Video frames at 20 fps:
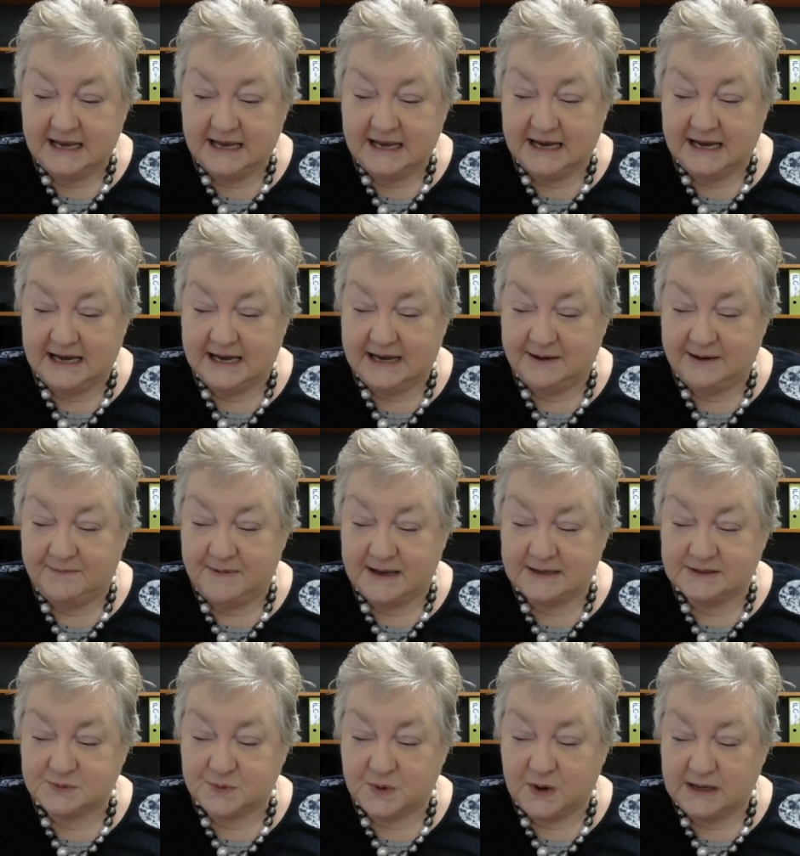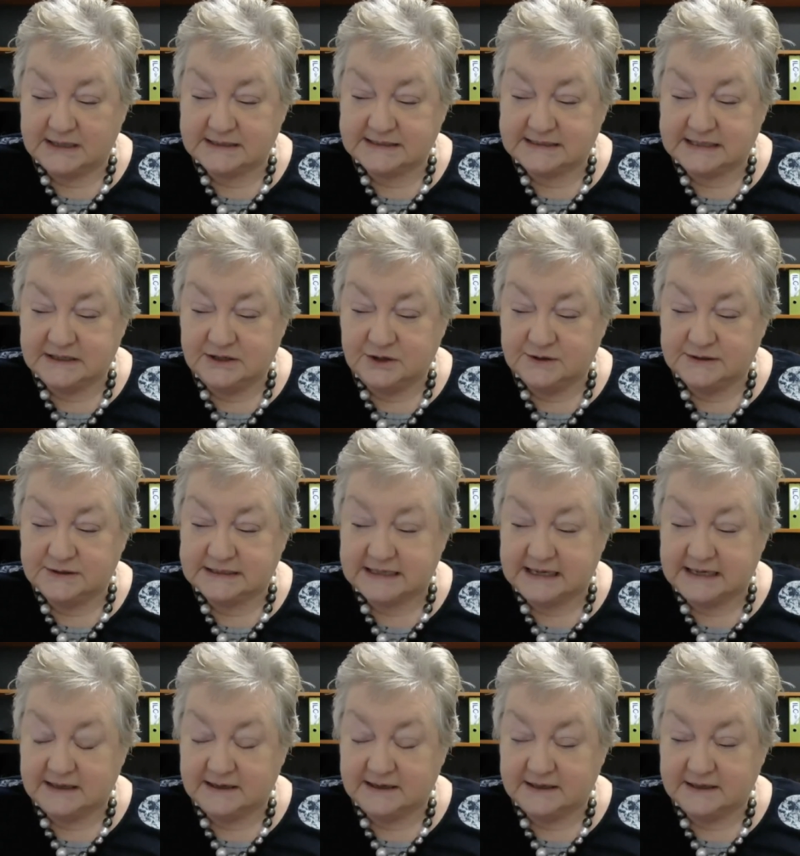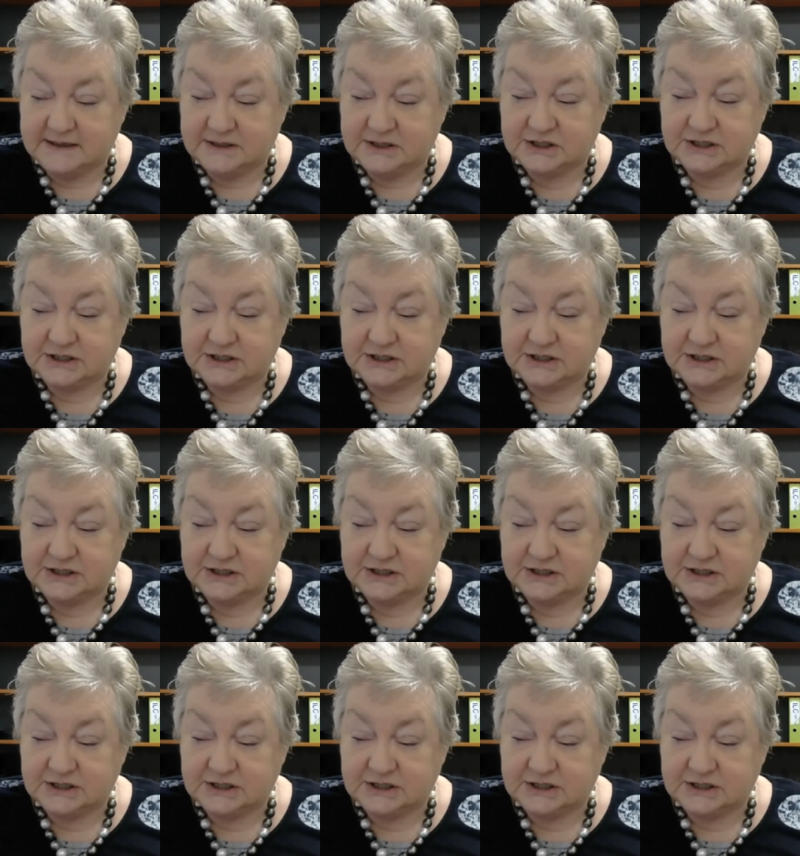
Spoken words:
as well as in New Zealand.